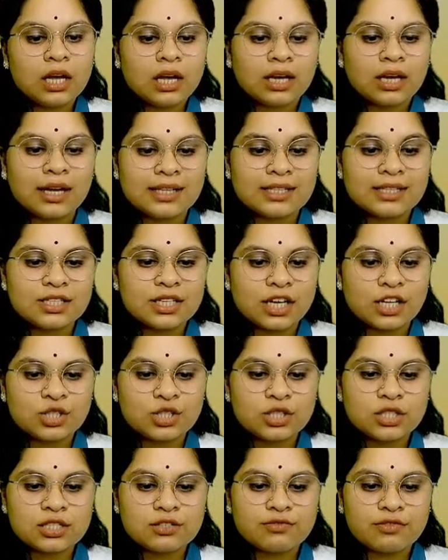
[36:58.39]

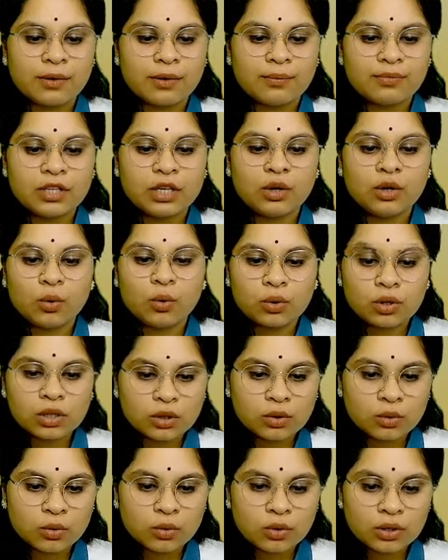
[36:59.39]
concessions from the local
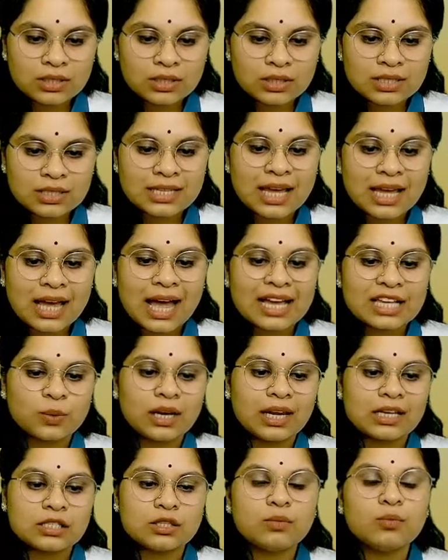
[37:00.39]
courts as well
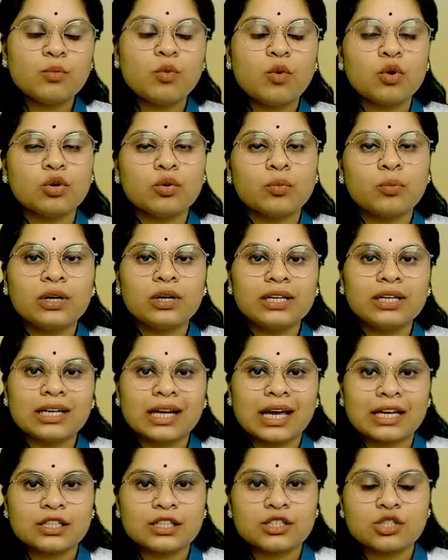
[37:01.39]
as the monopoly
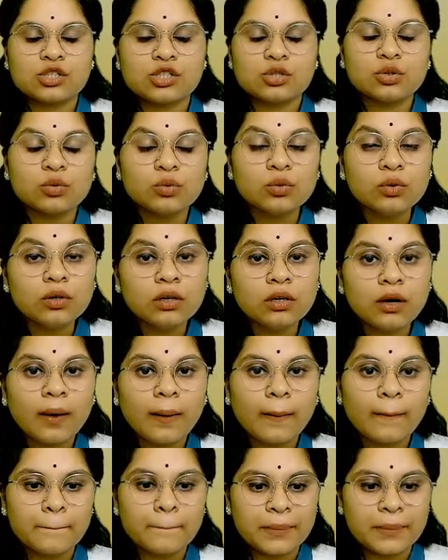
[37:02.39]
rights to
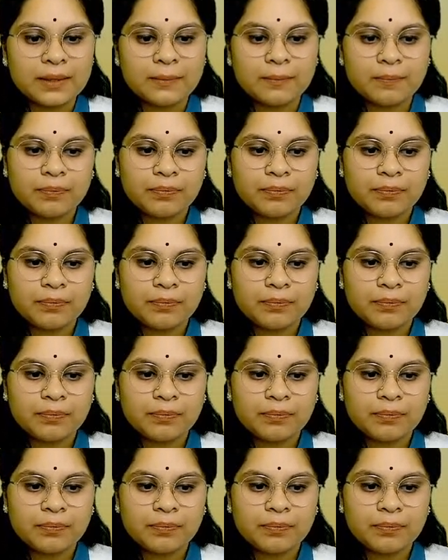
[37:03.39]
be.